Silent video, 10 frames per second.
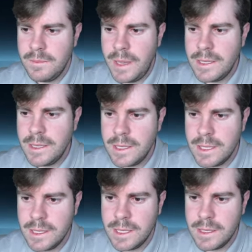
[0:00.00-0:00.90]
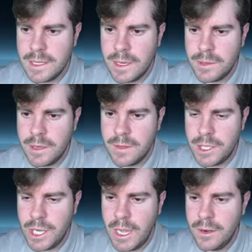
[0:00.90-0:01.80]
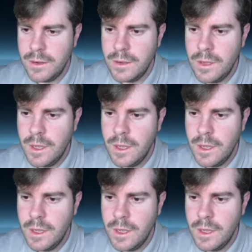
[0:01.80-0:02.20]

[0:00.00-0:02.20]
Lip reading: basically since the inception of the channel,